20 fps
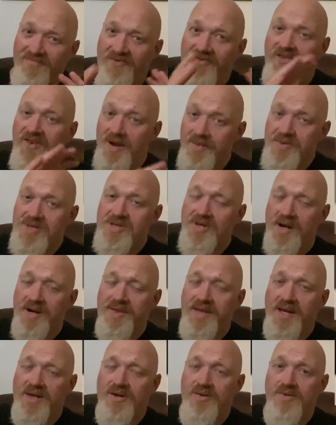flip side
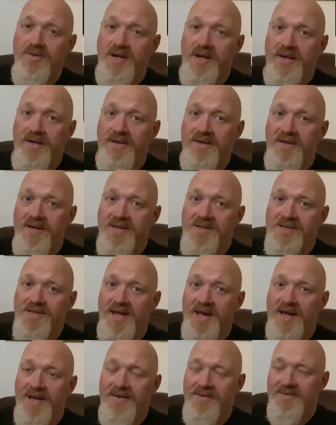of that coin is
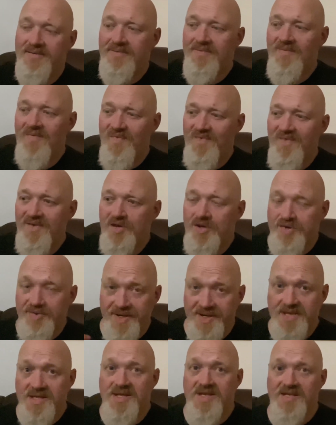that
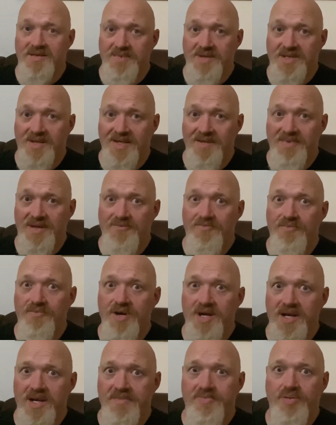criticism is going to be
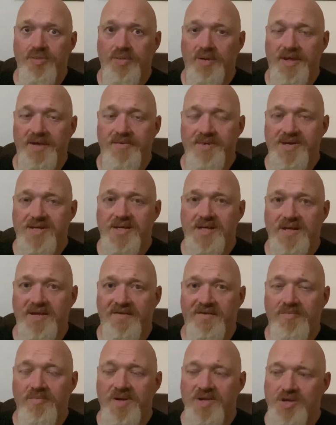really poorly
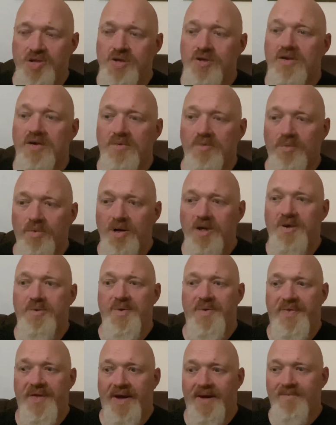received. It means that you can work
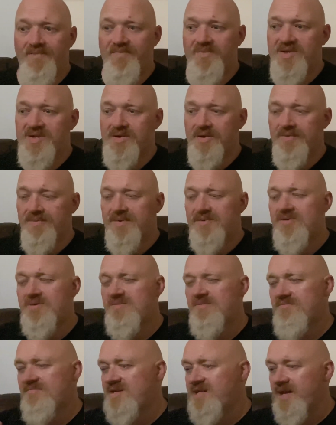with that. So
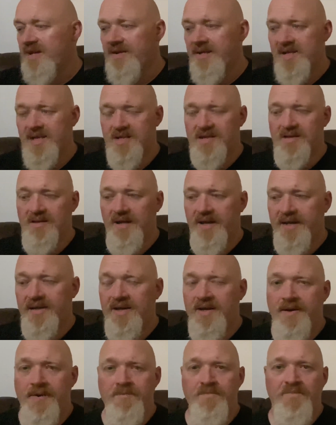techniques like,
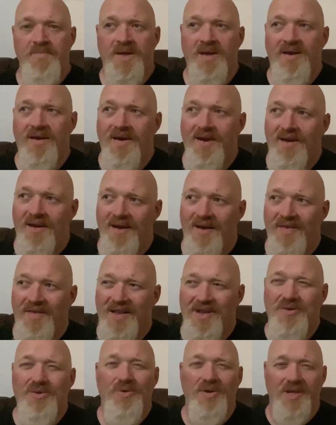
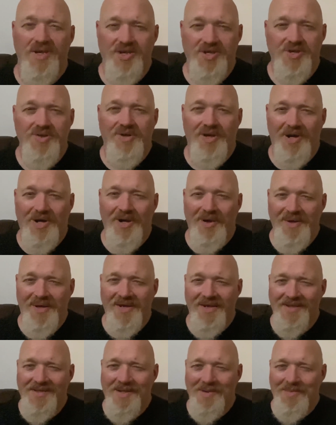they call it
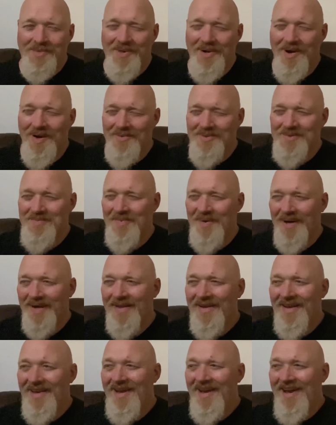sugarcoating sometimes, but
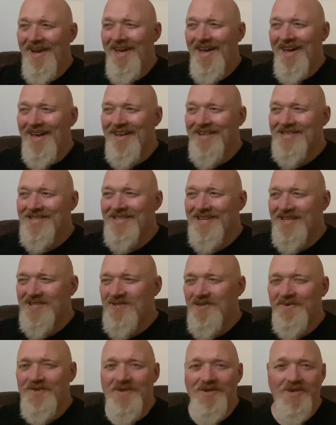
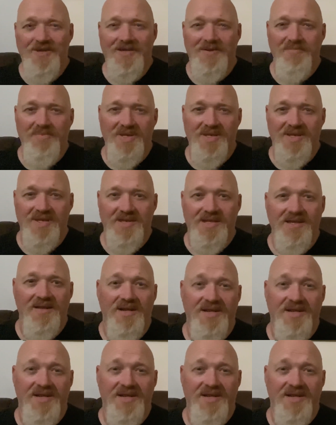it's often used in business, the